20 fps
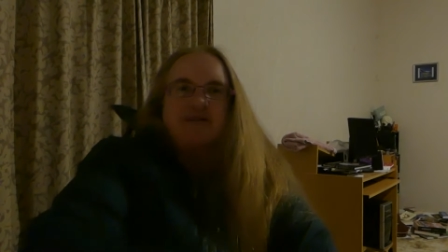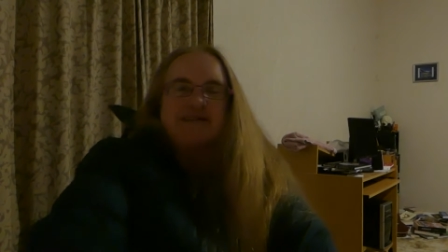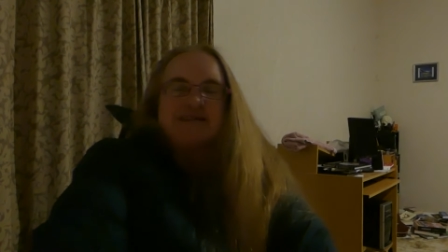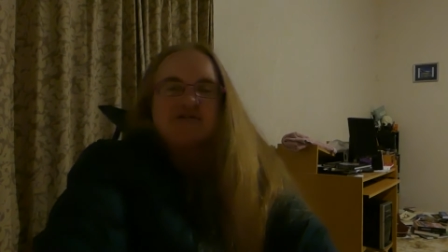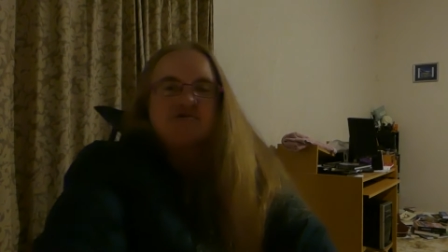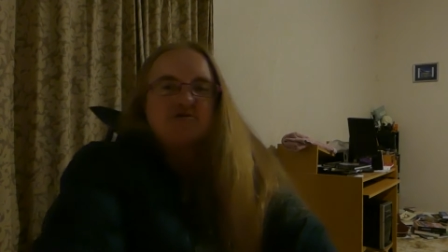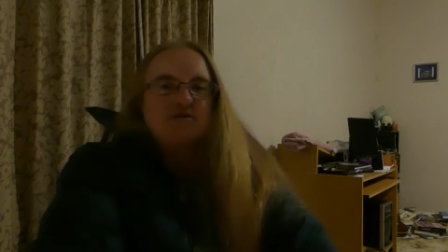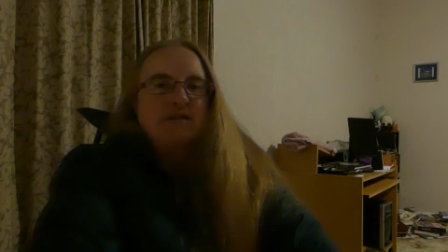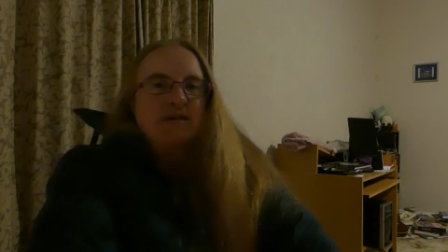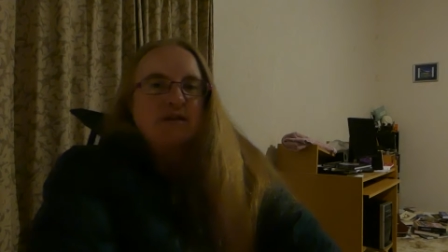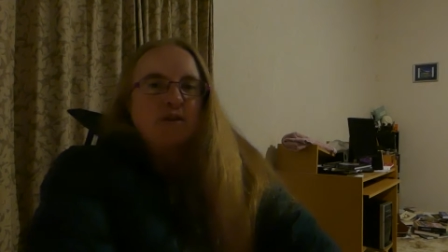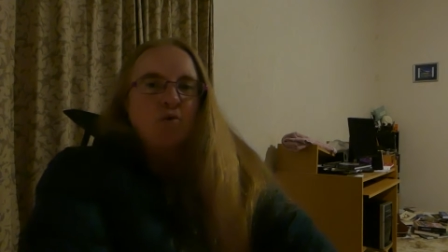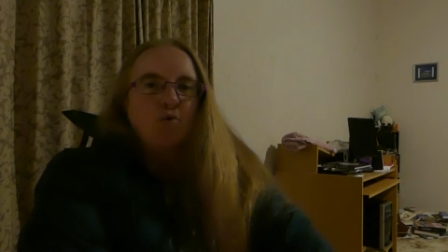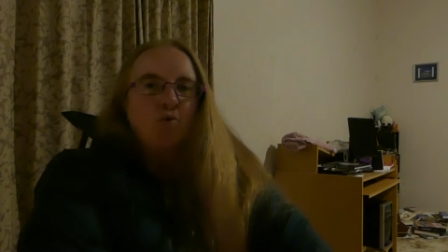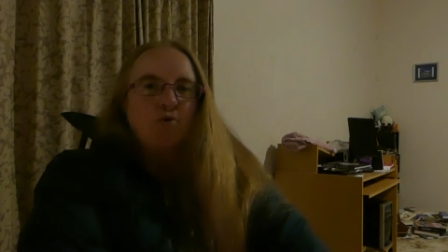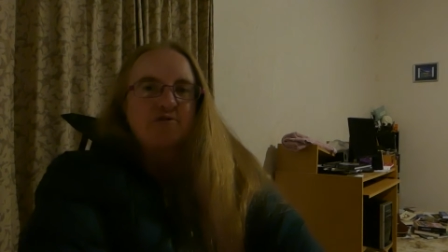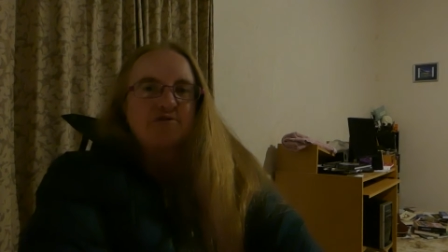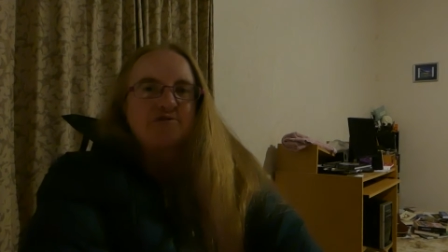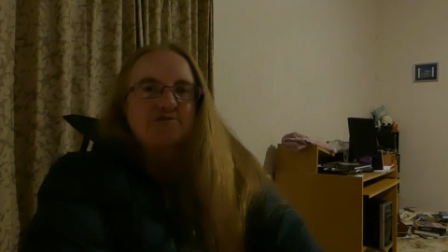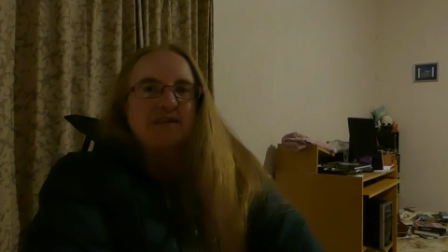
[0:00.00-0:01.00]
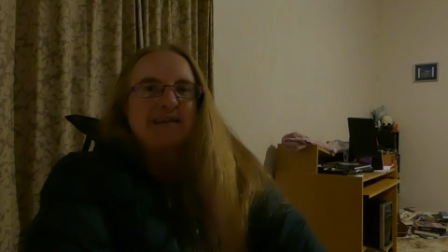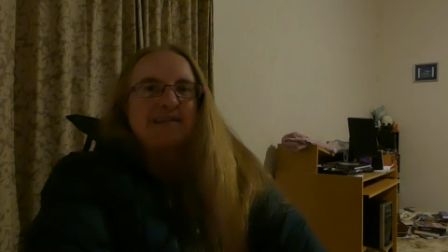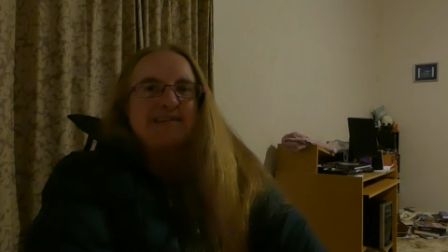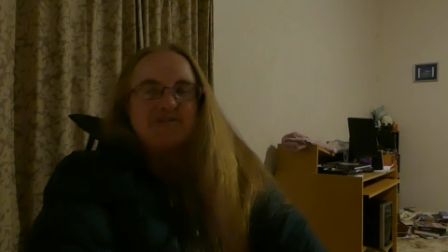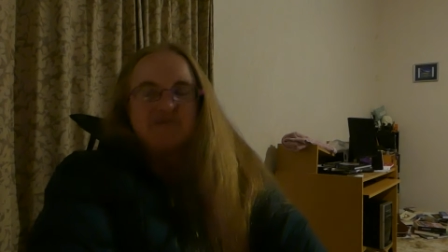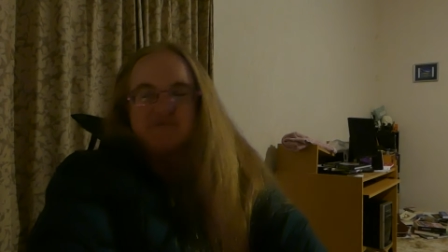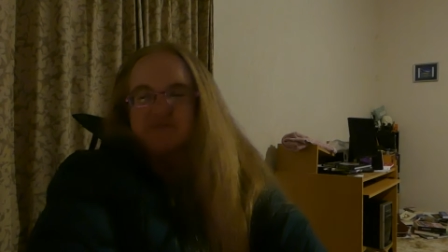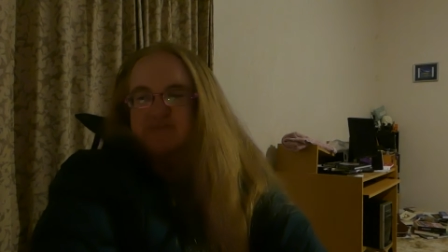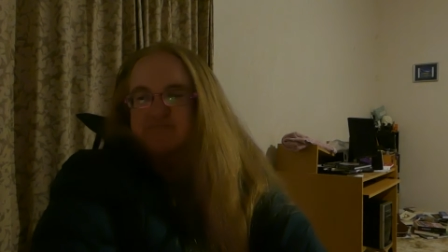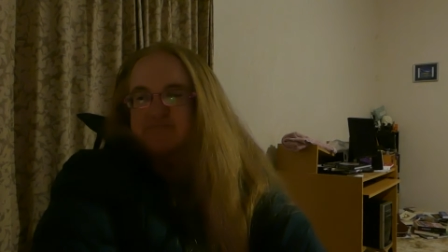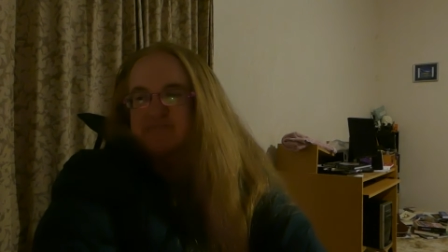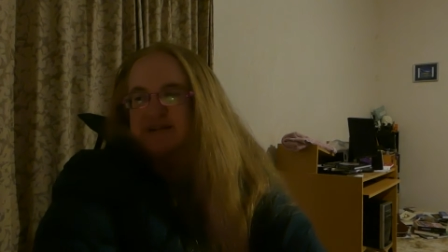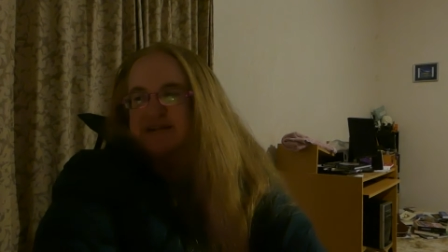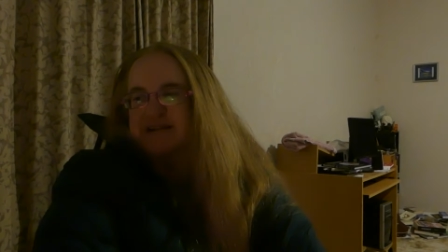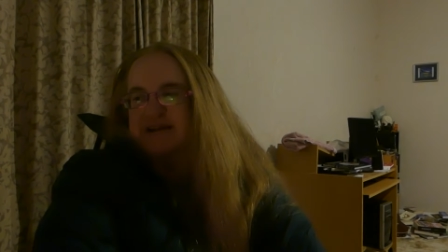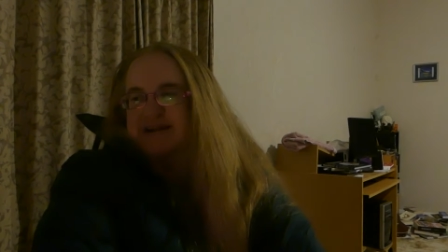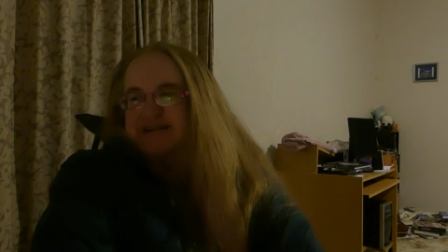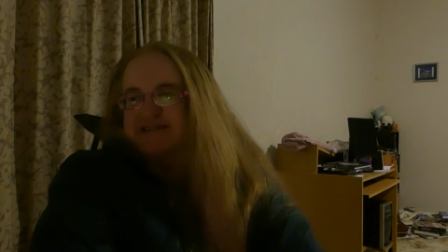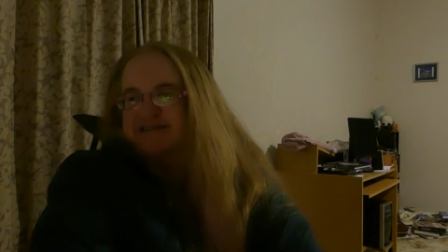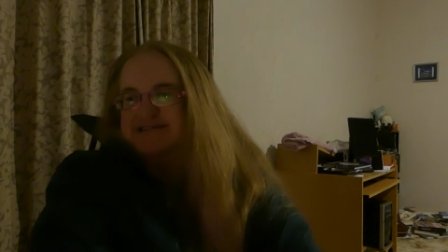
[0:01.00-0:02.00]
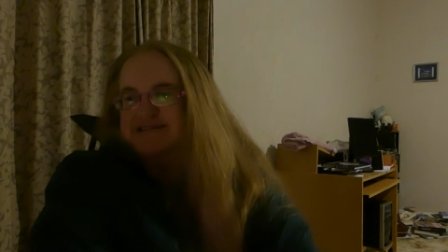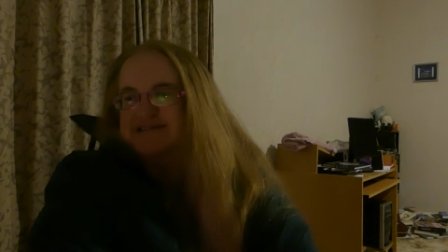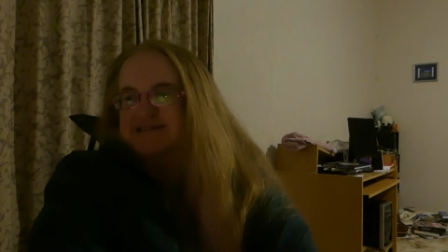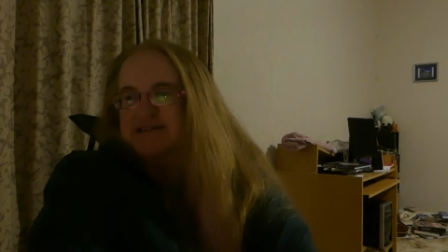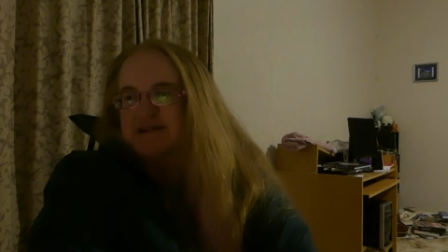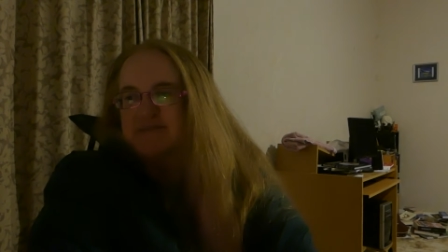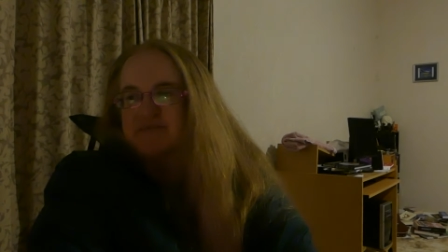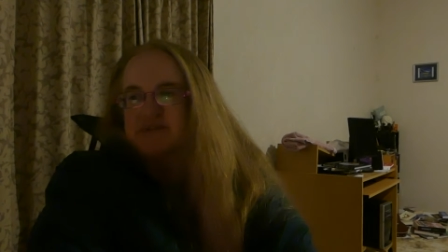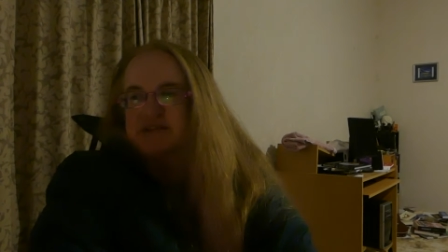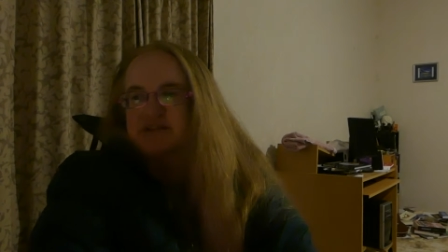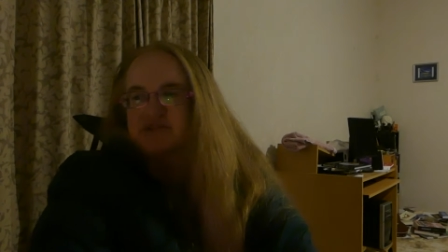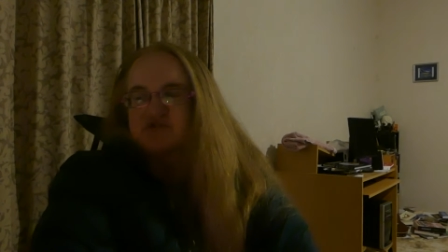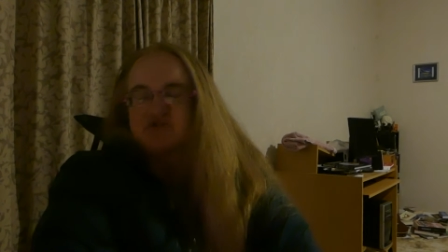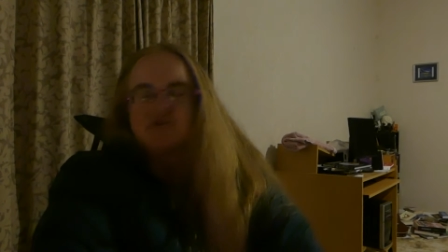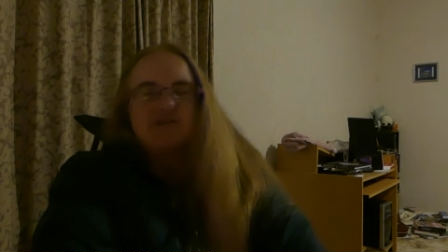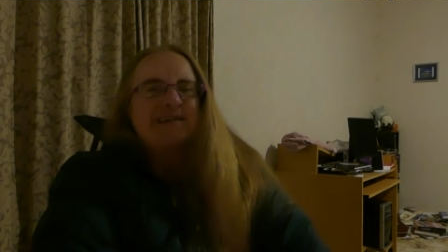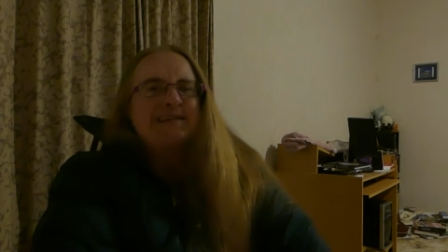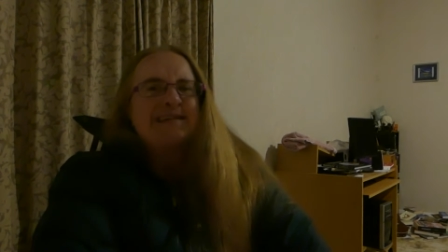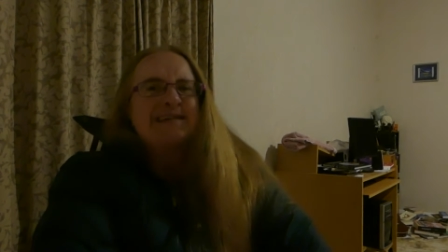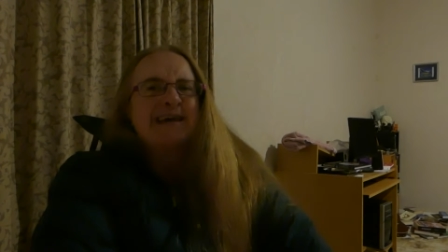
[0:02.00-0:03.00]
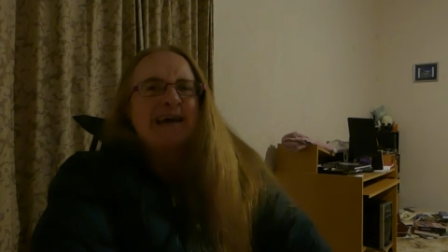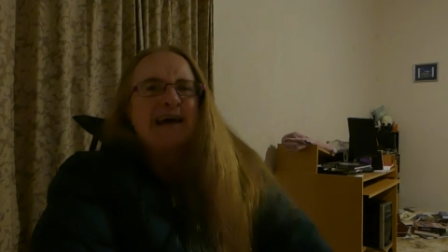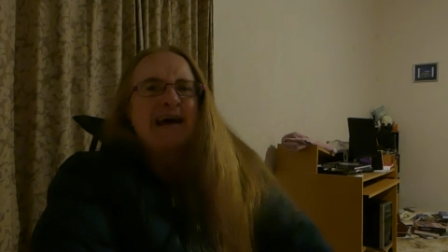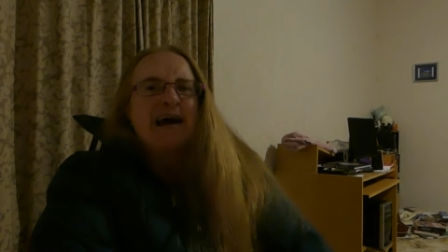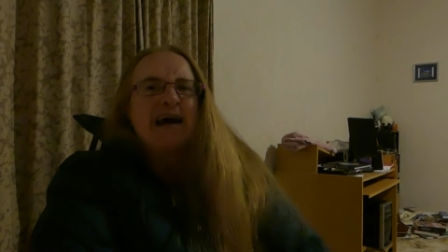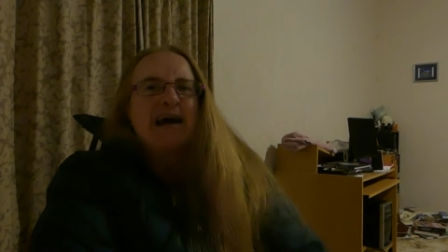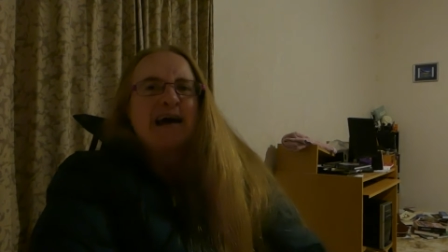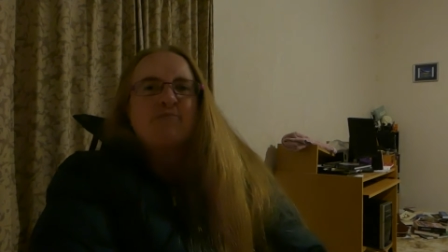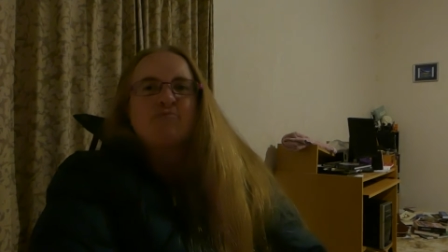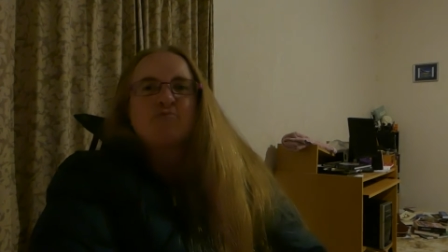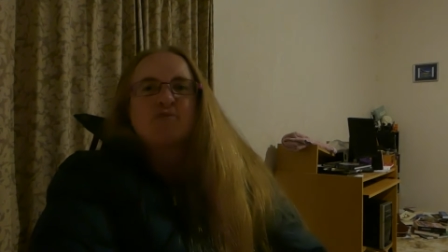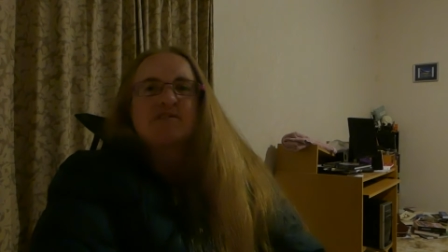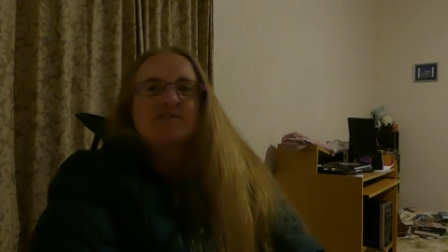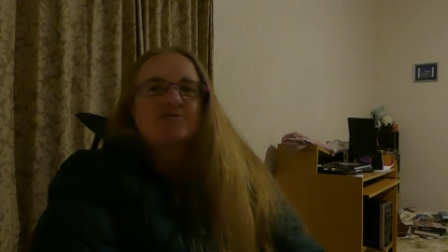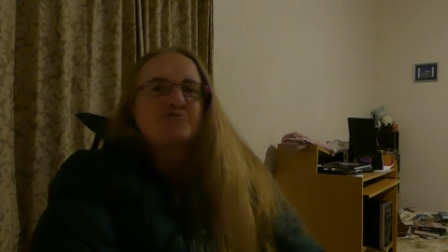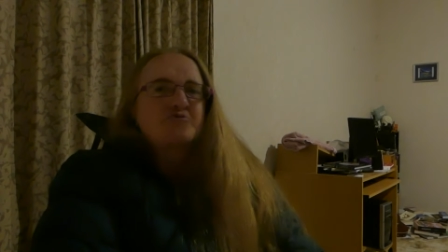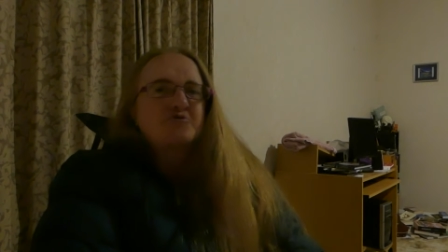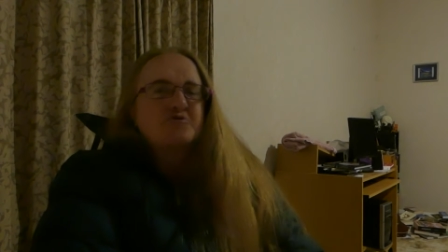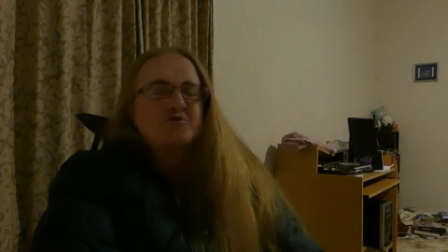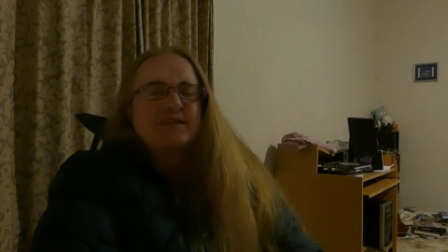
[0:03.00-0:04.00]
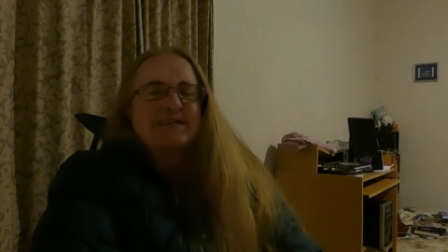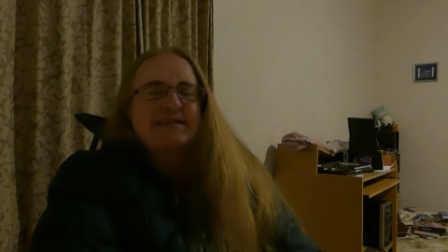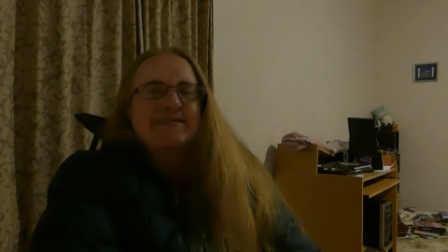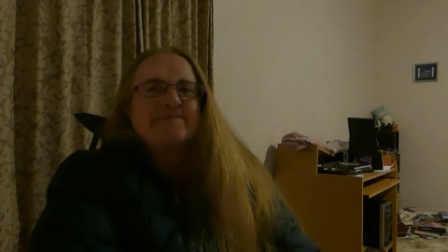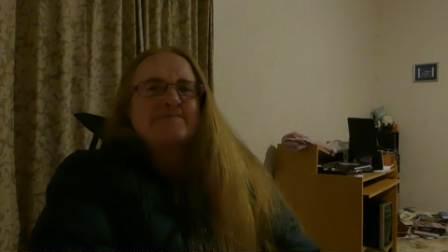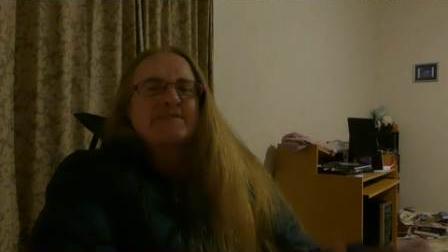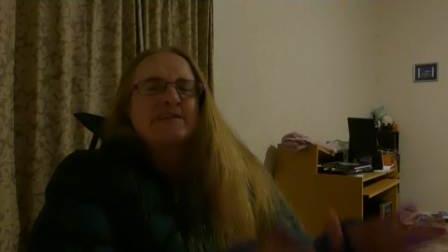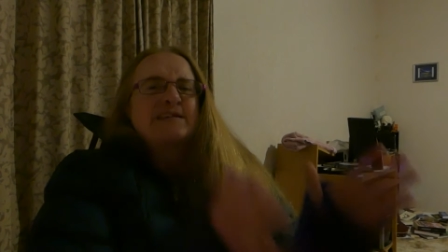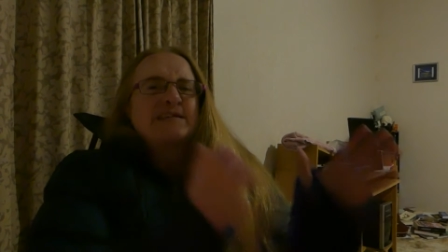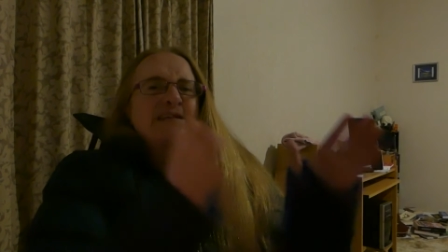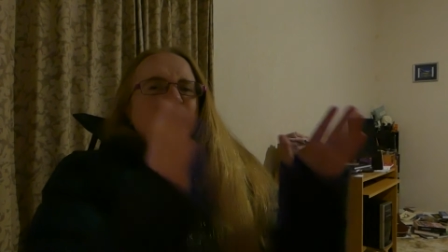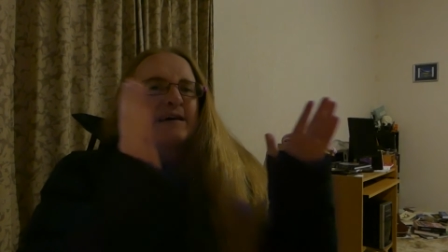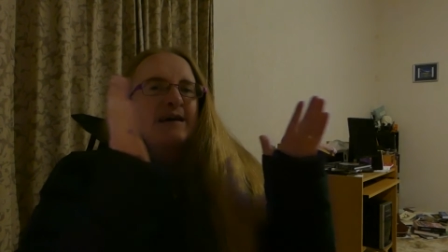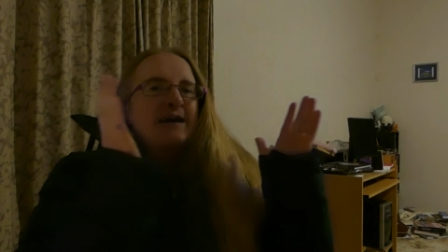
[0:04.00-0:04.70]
initially launched in November 1973 and was achieving